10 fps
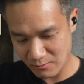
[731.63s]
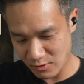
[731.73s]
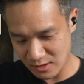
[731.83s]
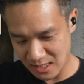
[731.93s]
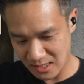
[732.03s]

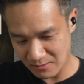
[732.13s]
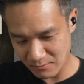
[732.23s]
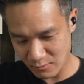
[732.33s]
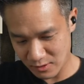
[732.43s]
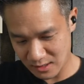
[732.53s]
More tape,
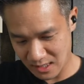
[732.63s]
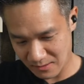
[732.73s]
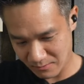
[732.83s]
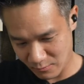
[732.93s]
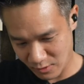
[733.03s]
more
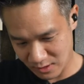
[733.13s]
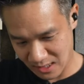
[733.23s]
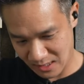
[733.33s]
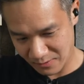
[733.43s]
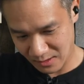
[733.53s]
tape, more
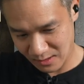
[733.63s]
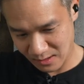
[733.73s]
tape.